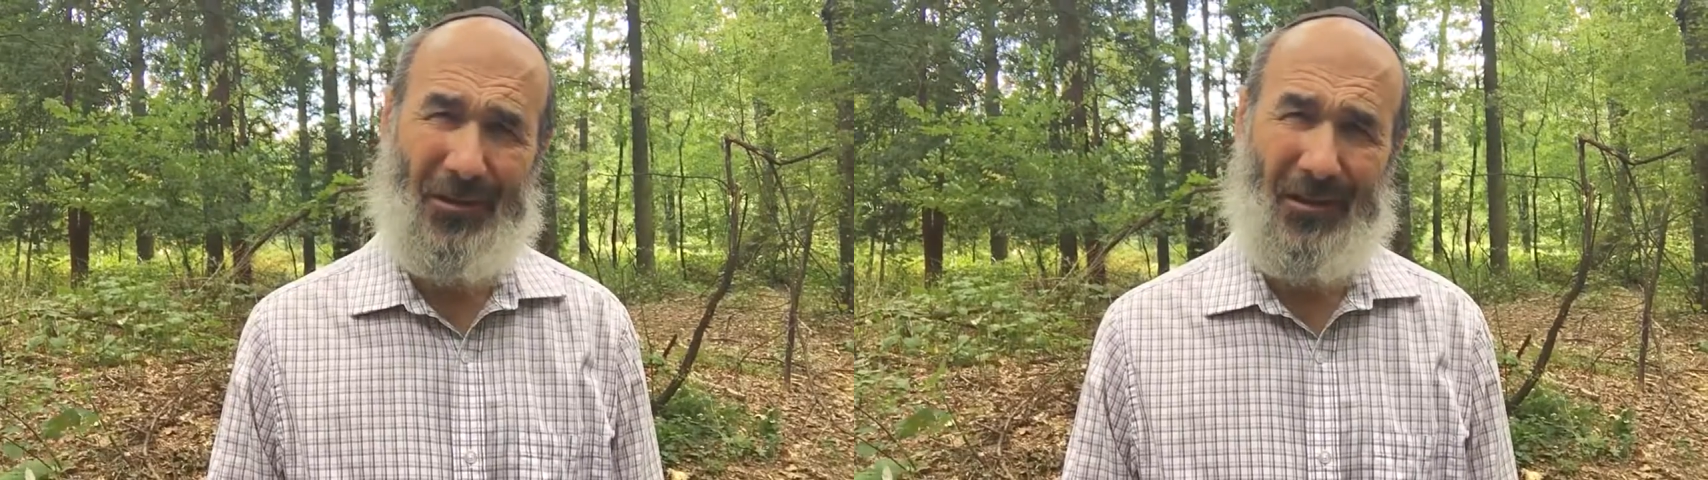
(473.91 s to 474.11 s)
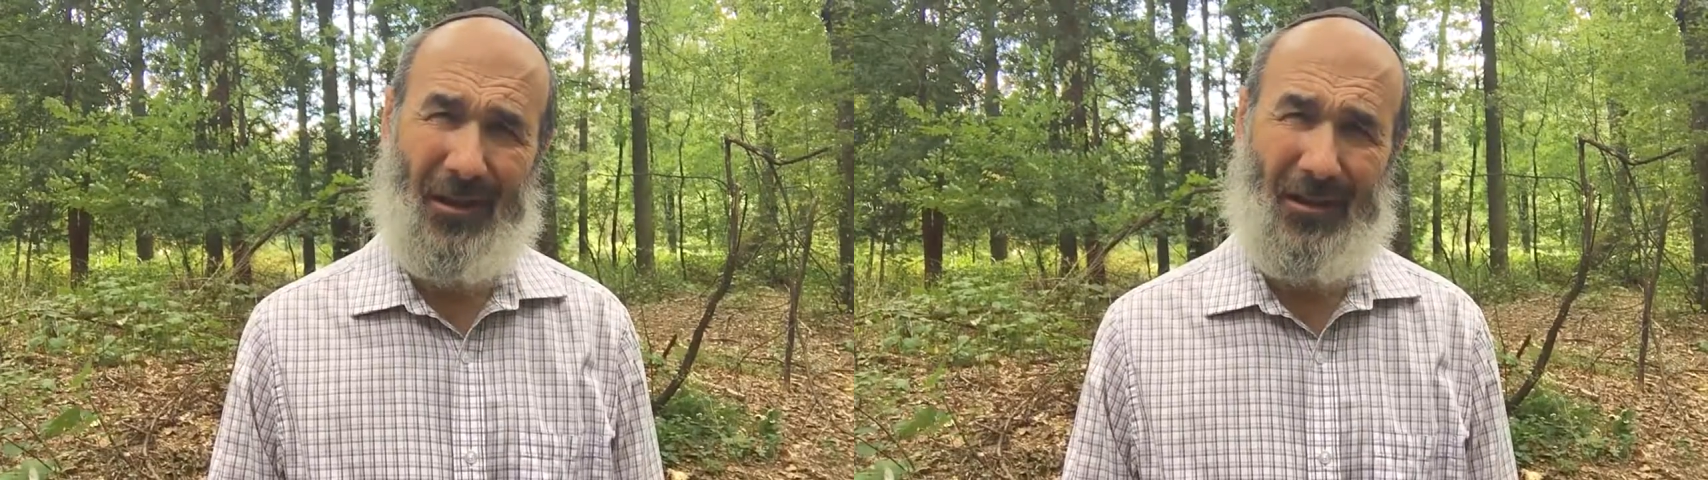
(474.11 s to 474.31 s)

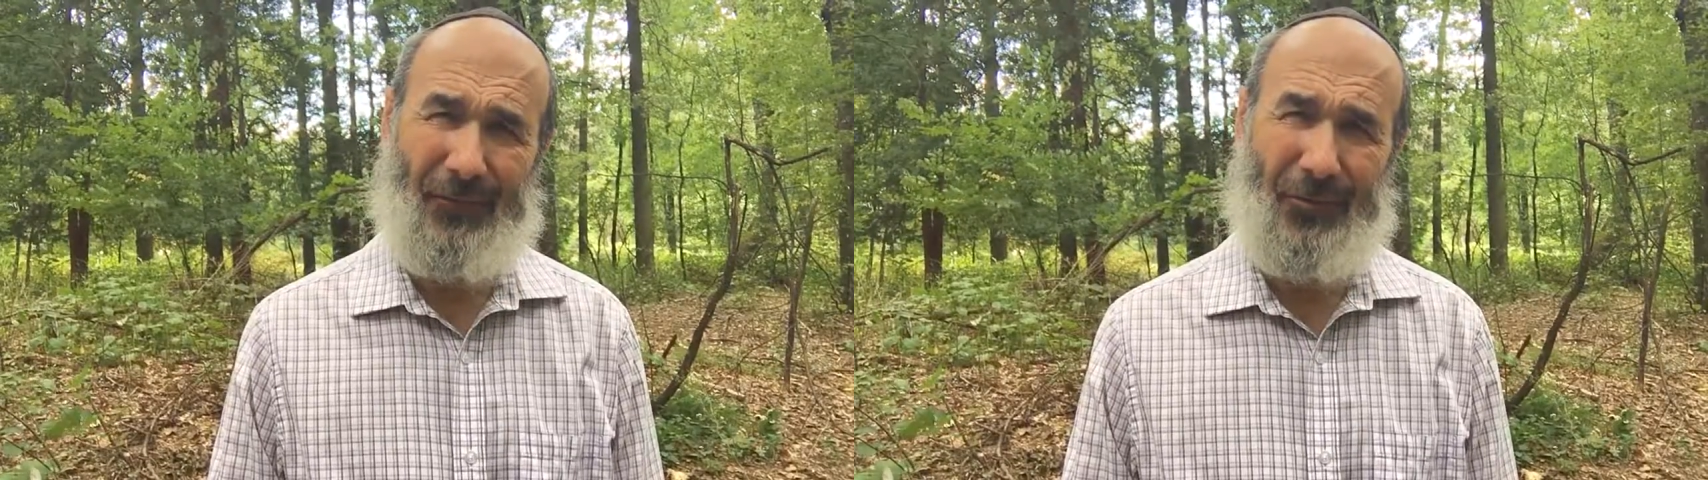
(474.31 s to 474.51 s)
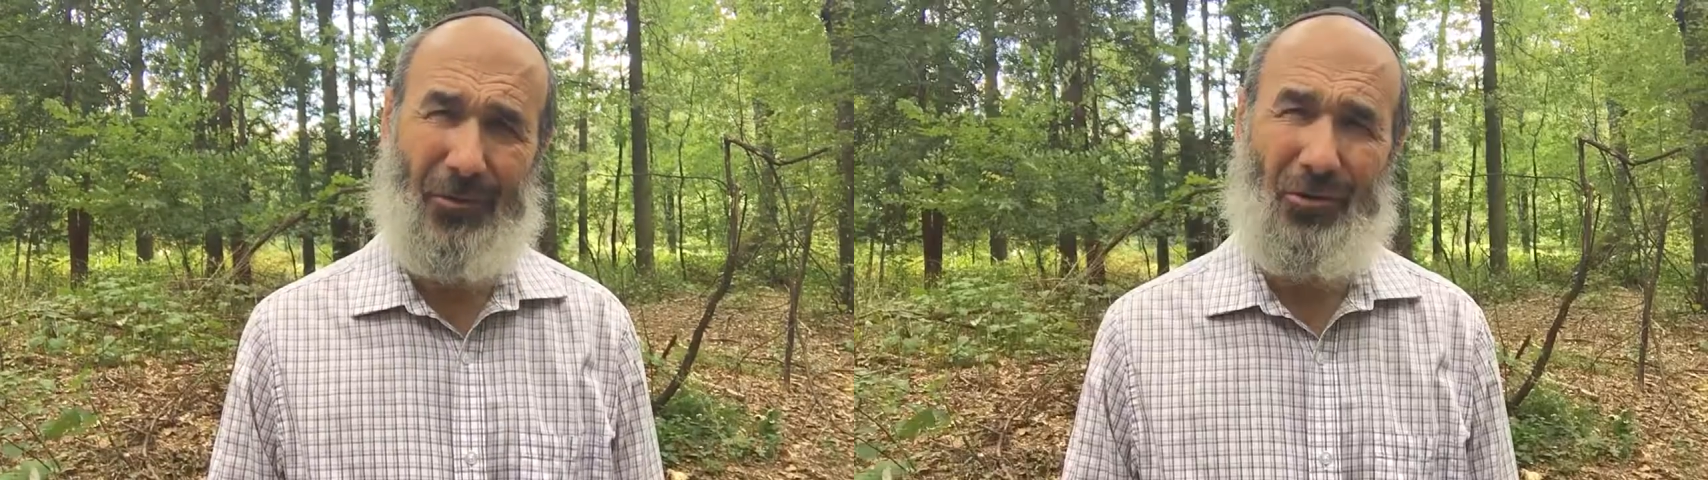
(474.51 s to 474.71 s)

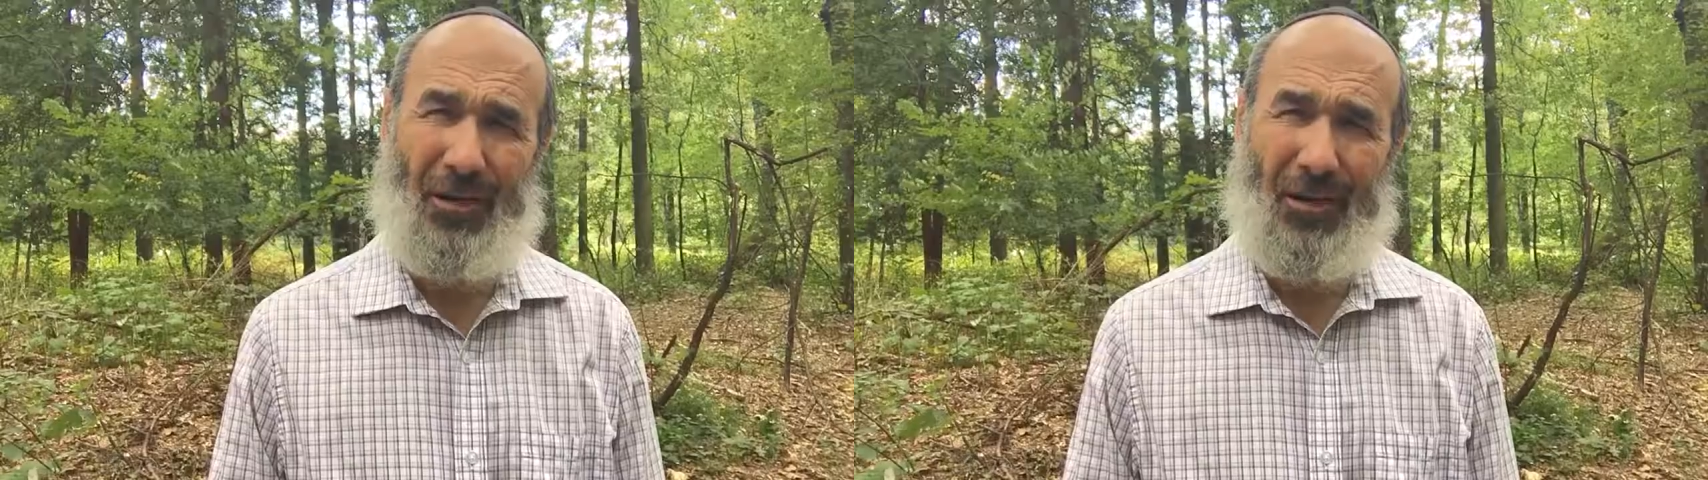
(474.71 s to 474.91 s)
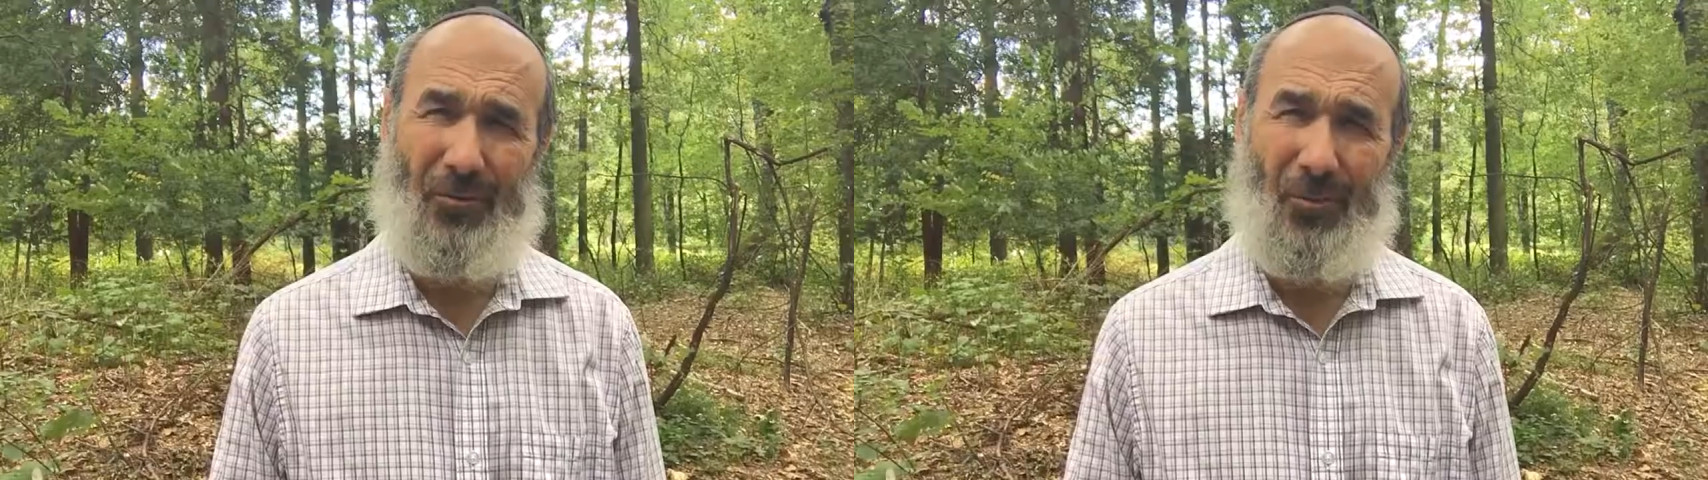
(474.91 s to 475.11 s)
delightful,
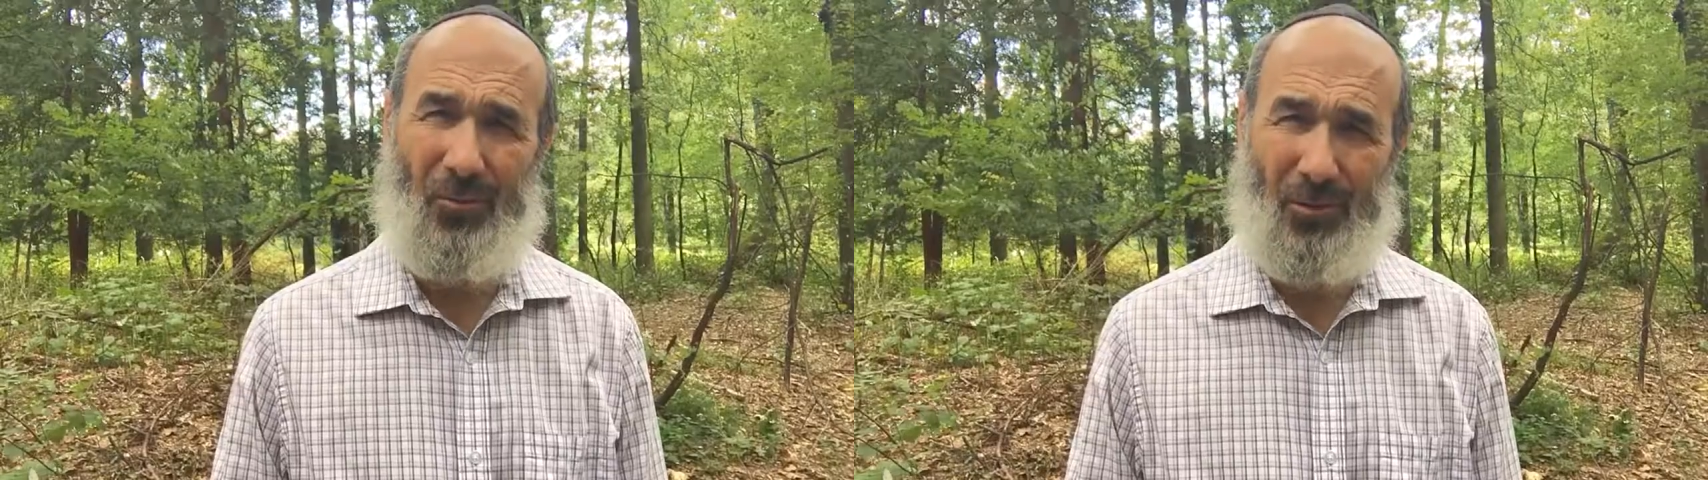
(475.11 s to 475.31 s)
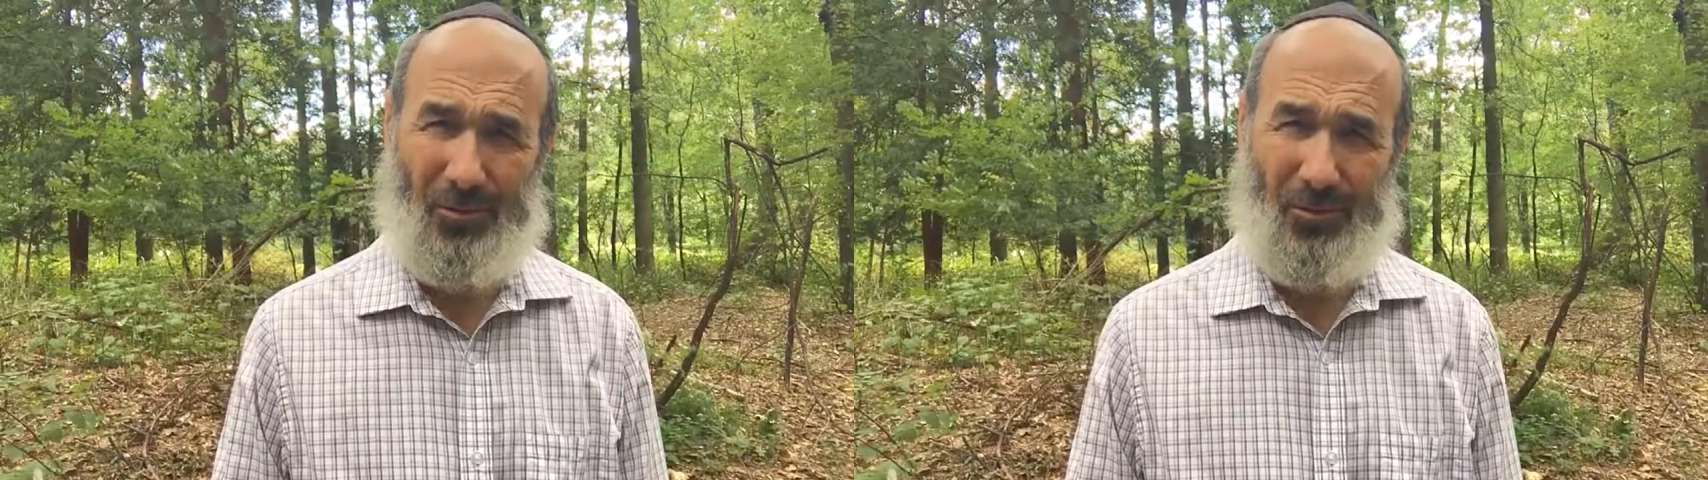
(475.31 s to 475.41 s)
tranquil